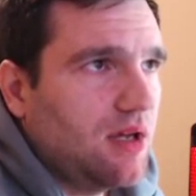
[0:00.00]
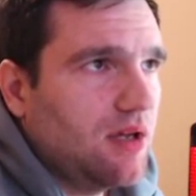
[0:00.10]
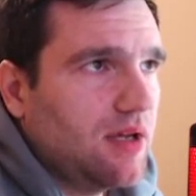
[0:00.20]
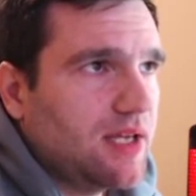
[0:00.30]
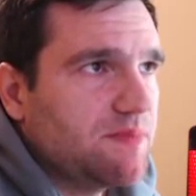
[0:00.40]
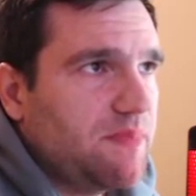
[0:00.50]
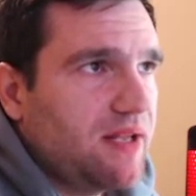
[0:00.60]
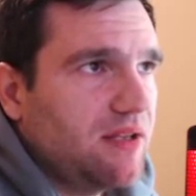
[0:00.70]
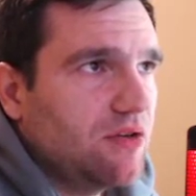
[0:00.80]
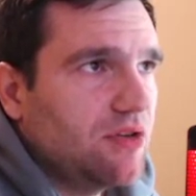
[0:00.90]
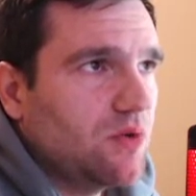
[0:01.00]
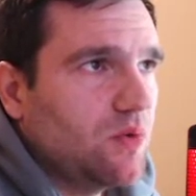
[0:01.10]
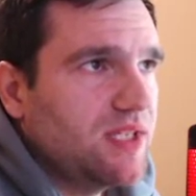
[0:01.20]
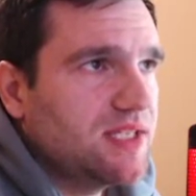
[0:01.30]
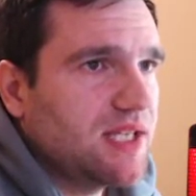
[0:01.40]
Expanding on the
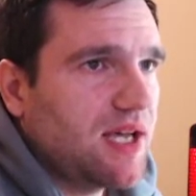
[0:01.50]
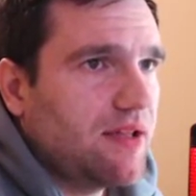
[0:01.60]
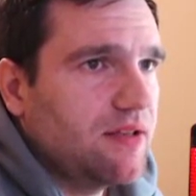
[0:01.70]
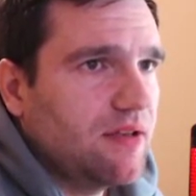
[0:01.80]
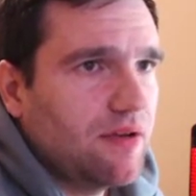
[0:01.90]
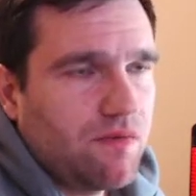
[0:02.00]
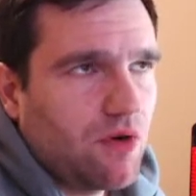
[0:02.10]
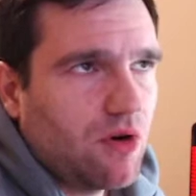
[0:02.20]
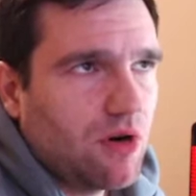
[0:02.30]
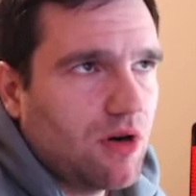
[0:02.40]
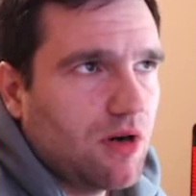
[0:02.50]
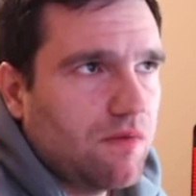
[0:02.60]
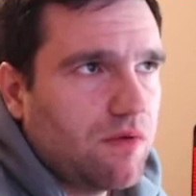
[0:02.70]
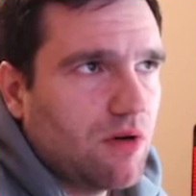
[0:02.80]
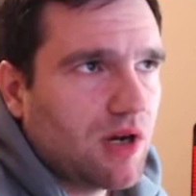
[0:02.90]
queen side
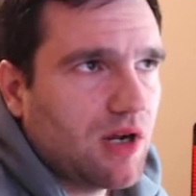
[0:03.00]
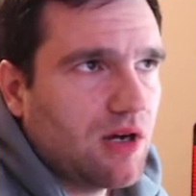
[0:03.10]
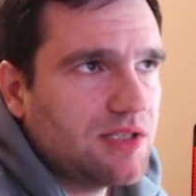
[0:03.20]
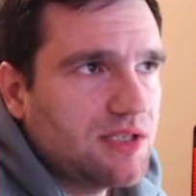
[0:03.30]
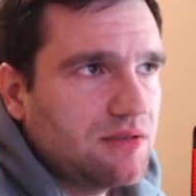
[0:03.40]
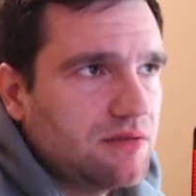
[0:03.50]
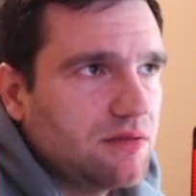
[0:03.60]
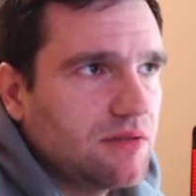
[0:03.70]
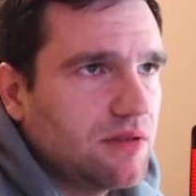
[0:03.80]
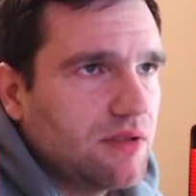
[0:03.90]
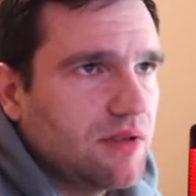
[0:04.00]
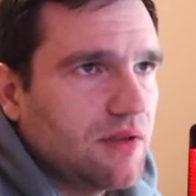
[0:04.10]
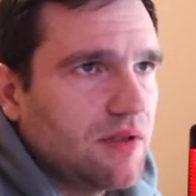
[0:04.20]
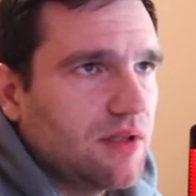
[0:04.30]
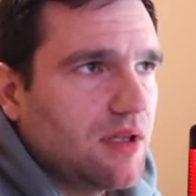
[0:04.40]
for Carlsen.
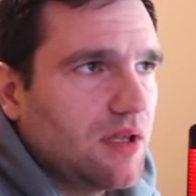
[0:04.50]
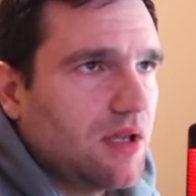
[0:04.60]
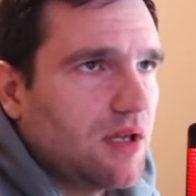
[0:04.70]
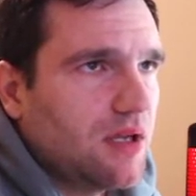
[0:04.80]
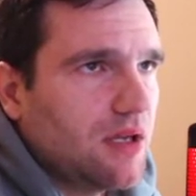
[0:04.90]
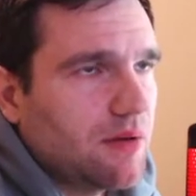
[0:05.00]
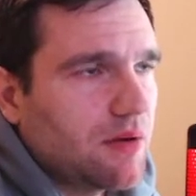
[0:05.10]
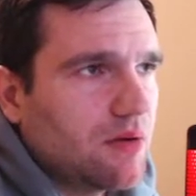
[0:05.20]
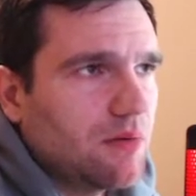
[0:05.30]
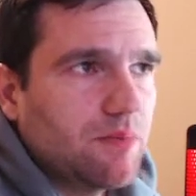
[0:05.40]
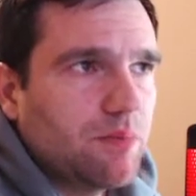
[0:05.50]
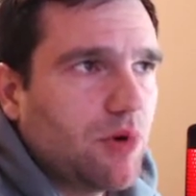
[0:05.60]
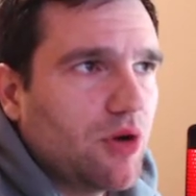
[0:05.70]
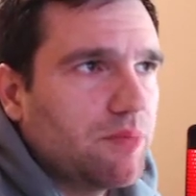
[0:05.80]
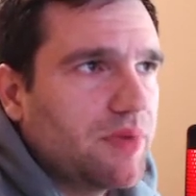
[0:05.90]

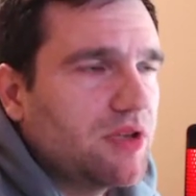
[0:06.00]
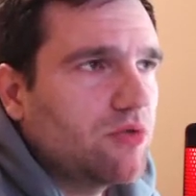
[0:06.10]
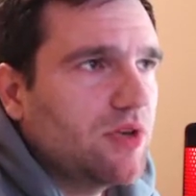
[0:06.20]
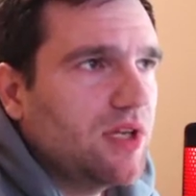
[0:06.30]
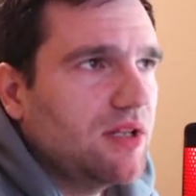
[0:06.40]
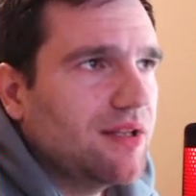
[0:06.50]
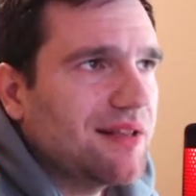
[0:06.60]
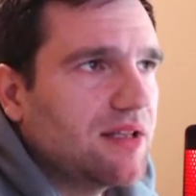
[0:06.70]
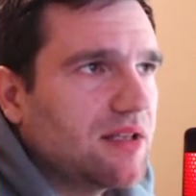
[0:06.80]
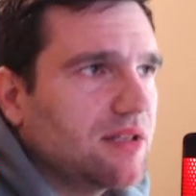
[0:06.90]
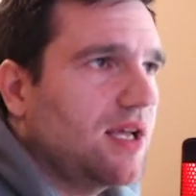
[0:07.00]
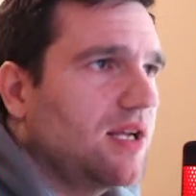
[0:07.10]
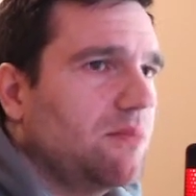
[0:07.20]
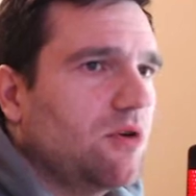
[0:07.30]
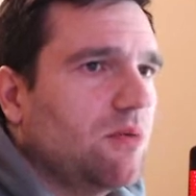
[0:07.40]
Pawn b3, not letting any
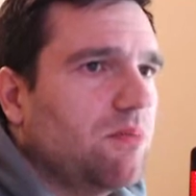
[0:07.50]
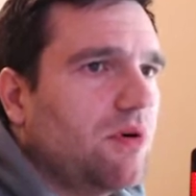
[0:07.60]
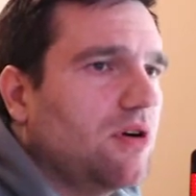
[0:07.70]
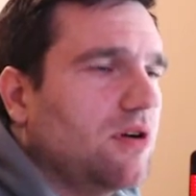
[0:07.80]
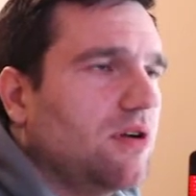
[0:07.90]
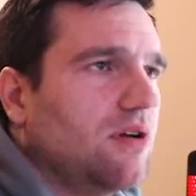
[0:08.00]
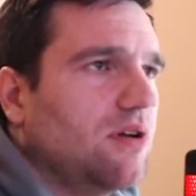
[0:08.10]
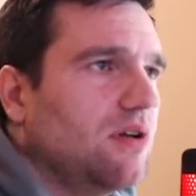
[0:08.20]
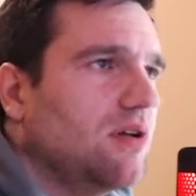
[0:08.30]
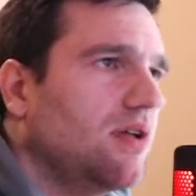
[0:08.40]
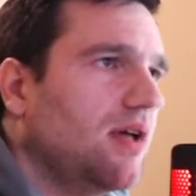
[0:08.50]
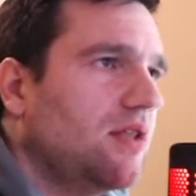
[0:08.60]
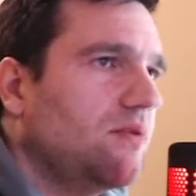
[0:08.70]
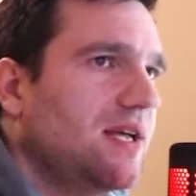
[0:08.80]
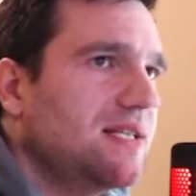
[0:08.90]
more pawn
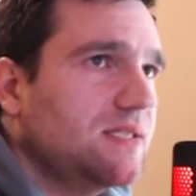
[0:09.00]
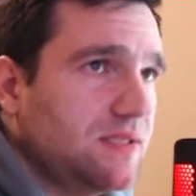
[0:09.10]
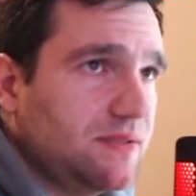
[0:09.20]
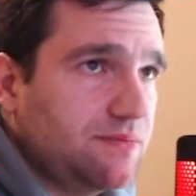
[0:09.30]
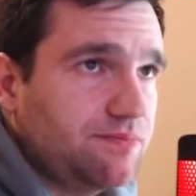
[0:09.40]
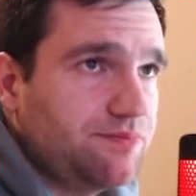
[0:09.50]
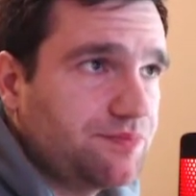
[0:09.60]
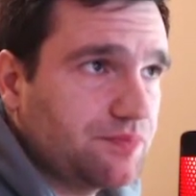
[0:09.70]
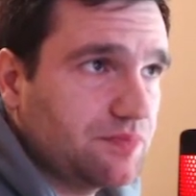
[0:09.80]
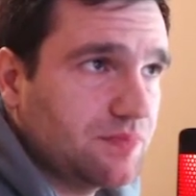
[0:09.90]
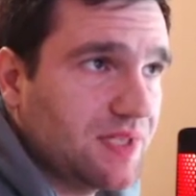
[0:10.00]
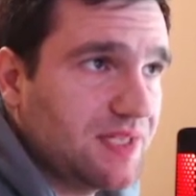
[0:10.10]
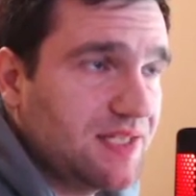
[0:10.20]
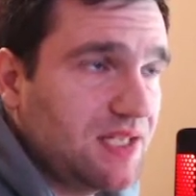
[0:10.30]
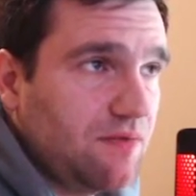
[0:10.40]
advances.
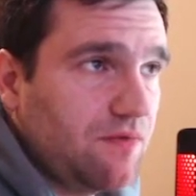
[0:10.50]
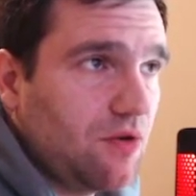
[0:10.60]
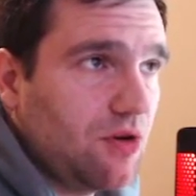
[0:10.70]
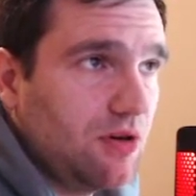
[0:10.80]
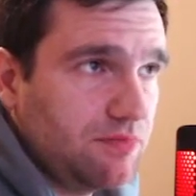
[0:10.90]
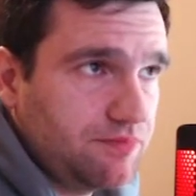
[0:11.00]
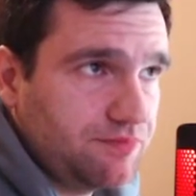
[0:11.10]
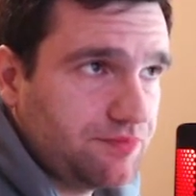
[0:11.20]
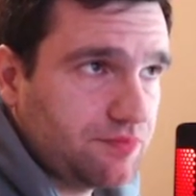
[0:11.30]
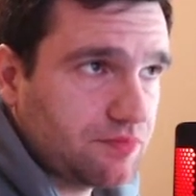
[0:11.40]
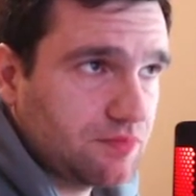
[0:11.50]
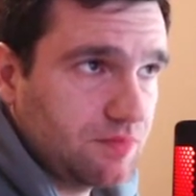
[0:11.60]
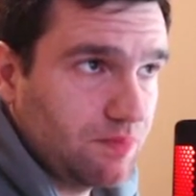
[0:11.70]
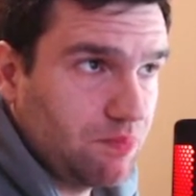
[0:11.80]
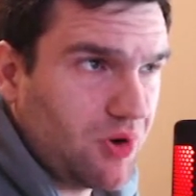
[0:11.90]
c4.
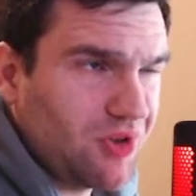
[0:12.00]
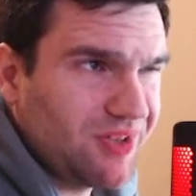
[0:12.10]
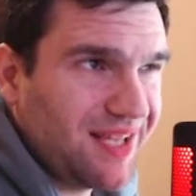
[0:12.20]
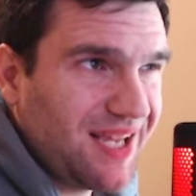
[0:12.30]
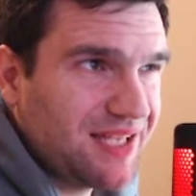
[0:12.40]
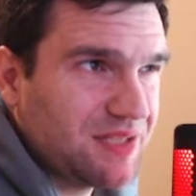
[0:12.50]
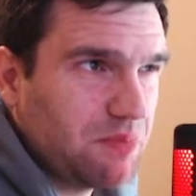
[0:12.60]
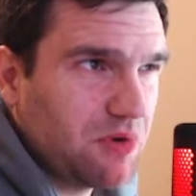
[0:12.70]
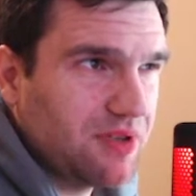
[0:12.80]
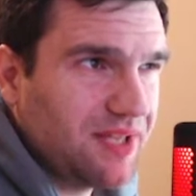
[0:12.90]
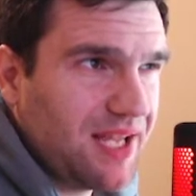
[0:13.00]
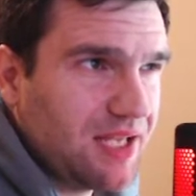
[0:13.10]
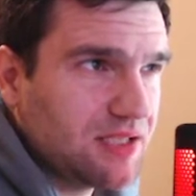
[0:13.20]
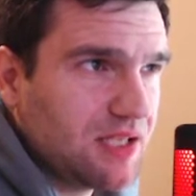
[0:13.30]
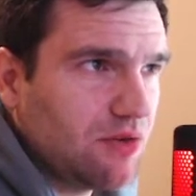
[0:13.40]
Pawn takes.
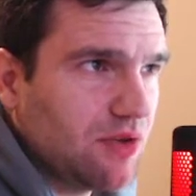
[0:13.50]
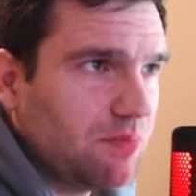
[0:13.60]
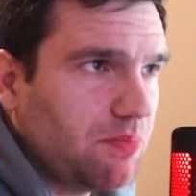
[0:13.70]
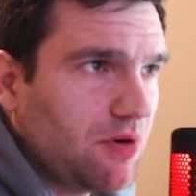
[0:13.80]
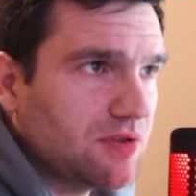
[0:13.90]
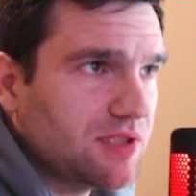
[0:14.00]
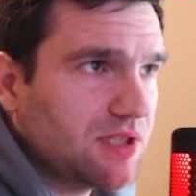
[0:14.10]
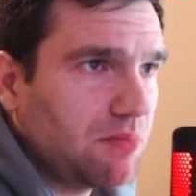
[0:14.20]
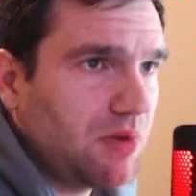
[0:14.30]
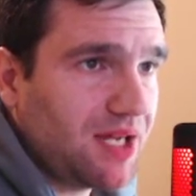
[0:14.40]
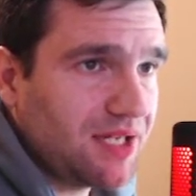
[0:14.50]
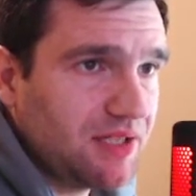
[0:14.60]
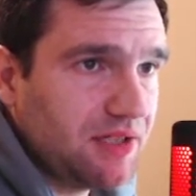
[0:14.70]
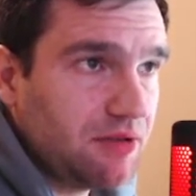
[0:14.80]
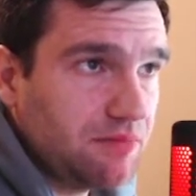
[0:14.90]
Now the pawns are blocked here.